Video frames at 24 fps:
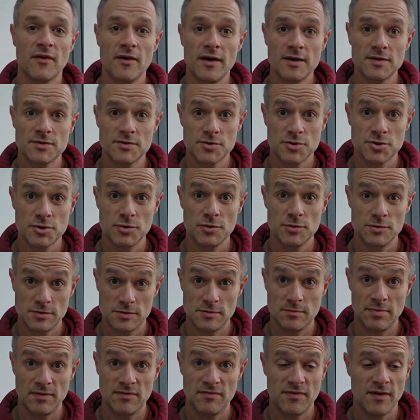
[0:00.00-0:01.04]
If I had to
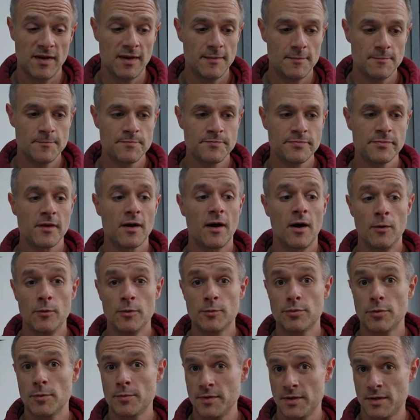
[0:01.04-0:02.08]
choose, to be fair, I
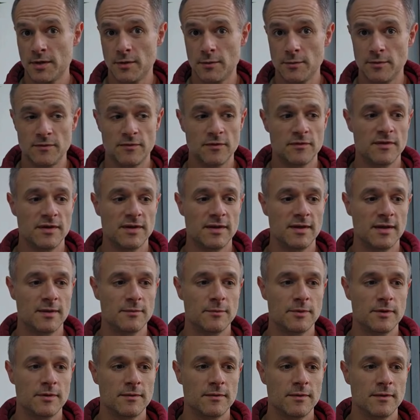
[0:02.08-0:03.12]
would probably go with the vegan